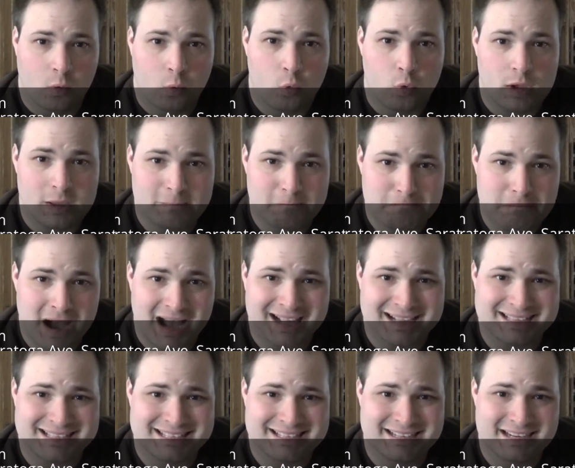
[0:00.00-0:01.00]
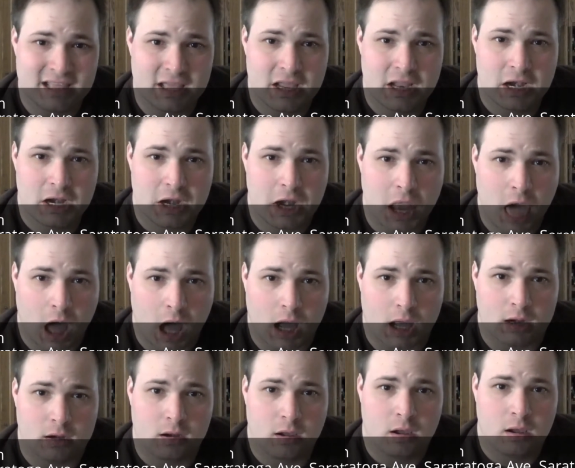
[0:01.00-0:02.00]
We must
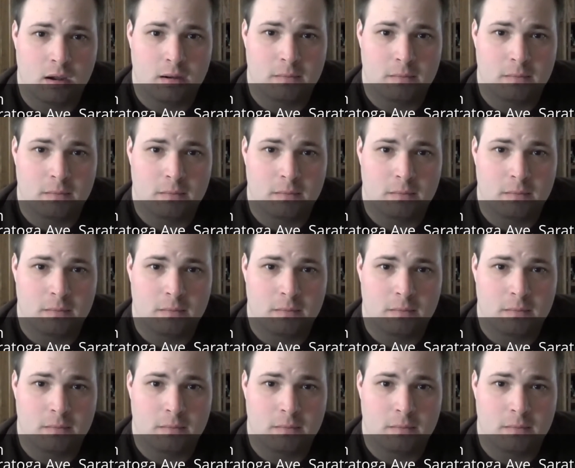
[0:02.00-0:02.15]
not